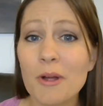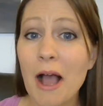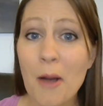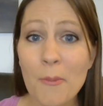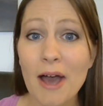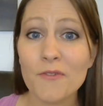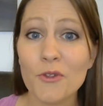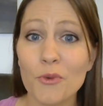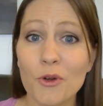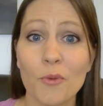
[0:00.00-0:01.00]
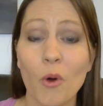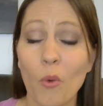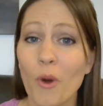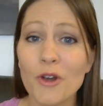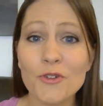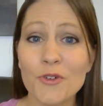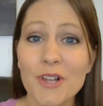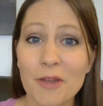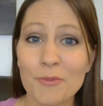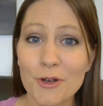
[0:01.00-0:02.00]
don't come out of the womb
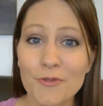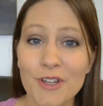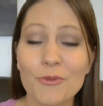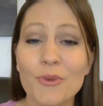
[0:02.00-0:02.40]
wonderful and perfect.